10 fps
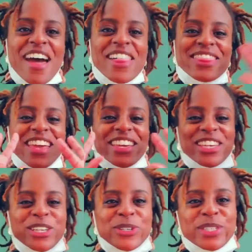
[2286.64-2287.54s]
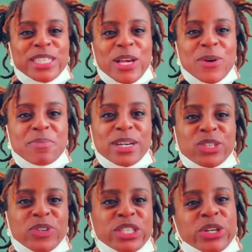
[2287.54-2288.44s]
Yeah, thank you so
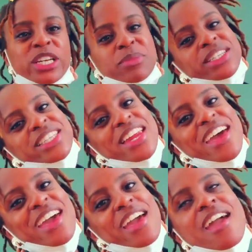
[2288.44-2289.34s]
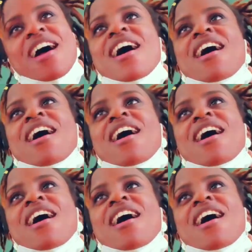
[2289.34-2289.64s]
much for joining me today.